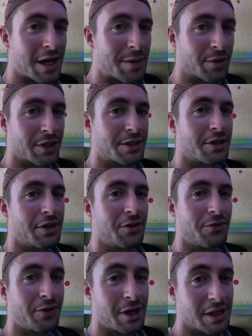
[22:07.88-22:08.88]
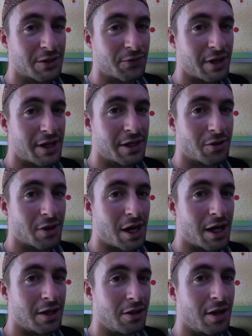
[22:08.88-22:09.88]
I'm gonna tell you guys flat out,
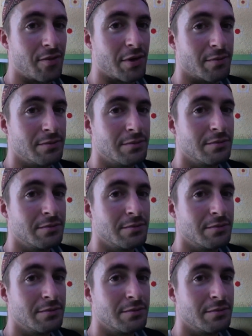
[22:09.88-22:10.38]
I love them.